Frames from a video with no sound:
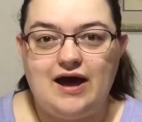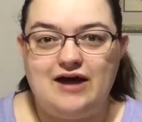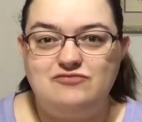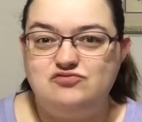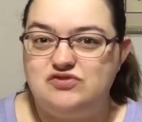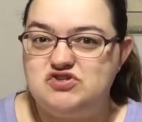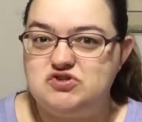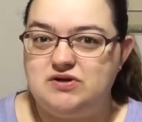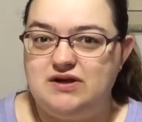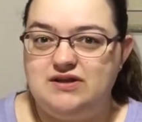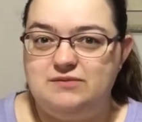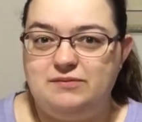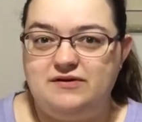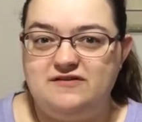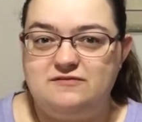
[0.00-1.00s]
Retreat in the
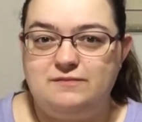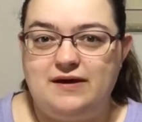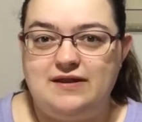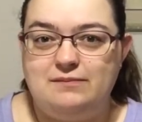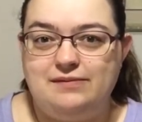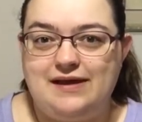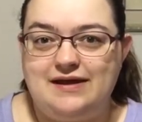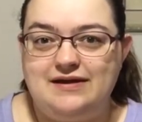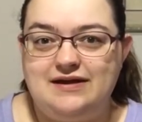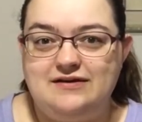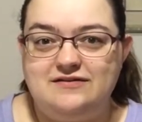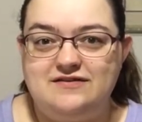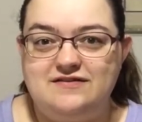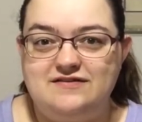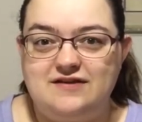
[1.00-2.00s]
Box by the Black Needle
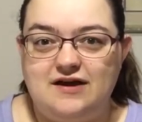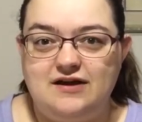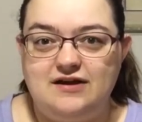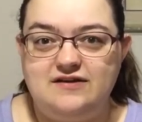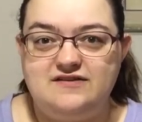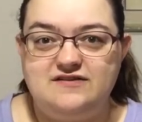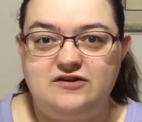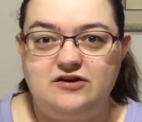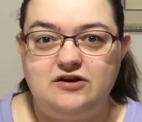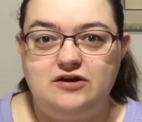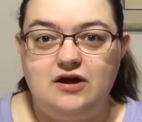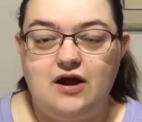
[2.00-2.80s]
Society, so